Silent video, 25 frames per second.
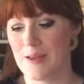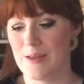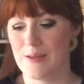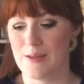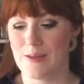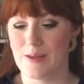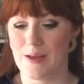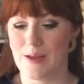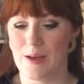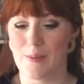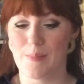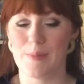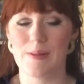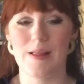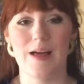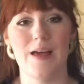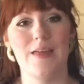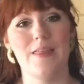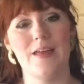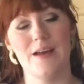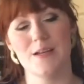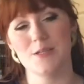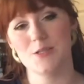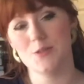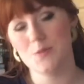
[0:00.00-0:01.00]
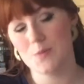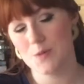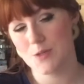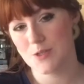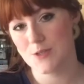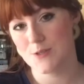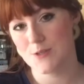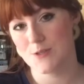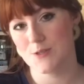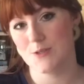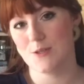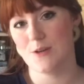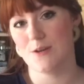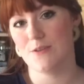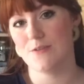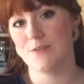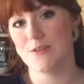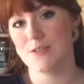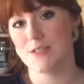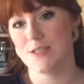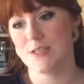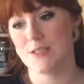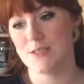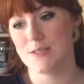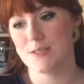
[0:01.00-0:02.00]
apply that to wooden
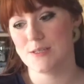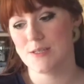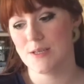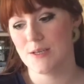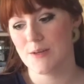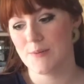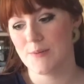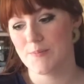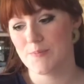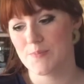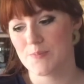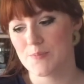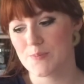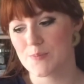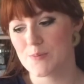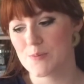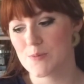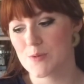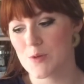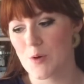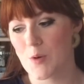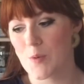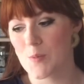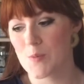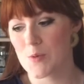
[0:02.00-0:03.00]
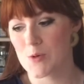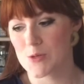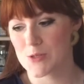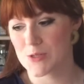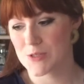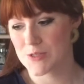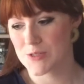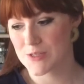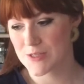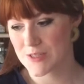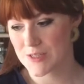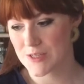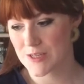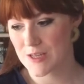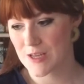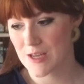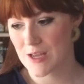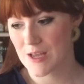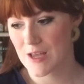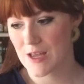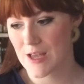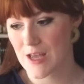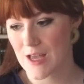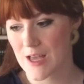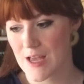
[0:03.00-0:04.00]
surfaces to almost
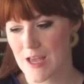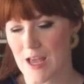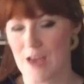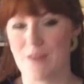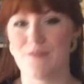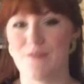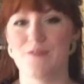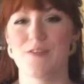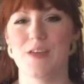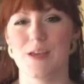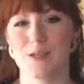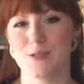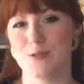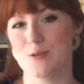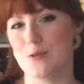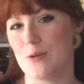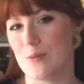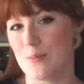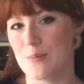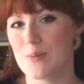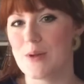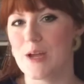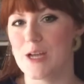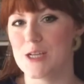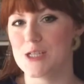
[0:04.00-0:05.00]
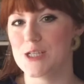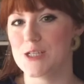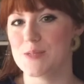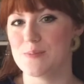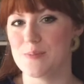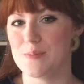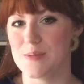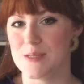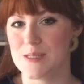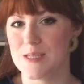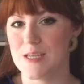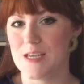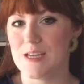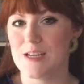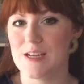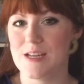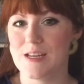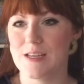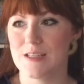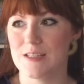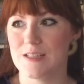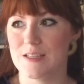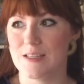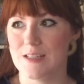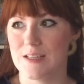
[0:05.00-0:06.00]
give this non-precious
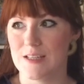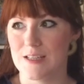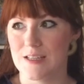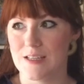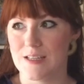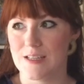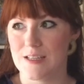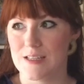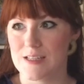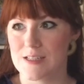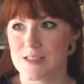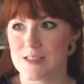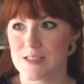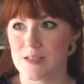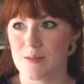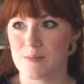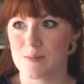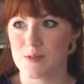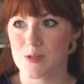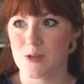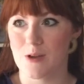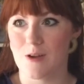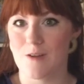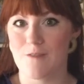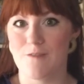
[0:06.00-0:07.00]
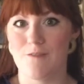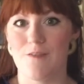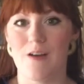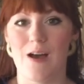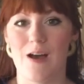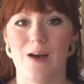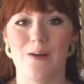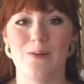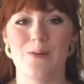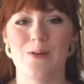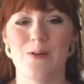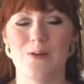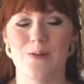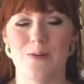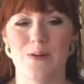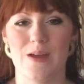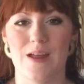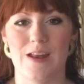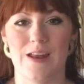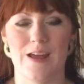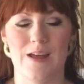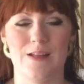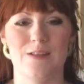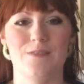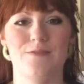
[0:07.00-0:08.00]
material some sort of value and
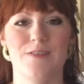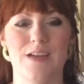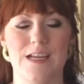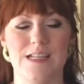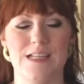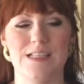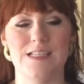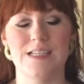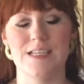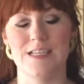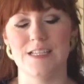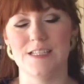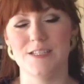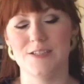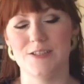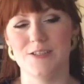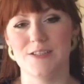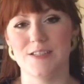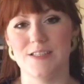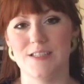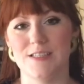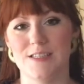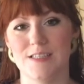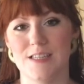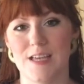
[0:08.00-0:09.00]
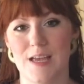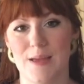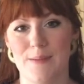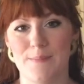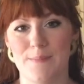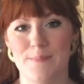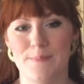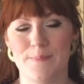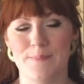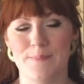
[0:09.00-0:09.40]
elevate it to the same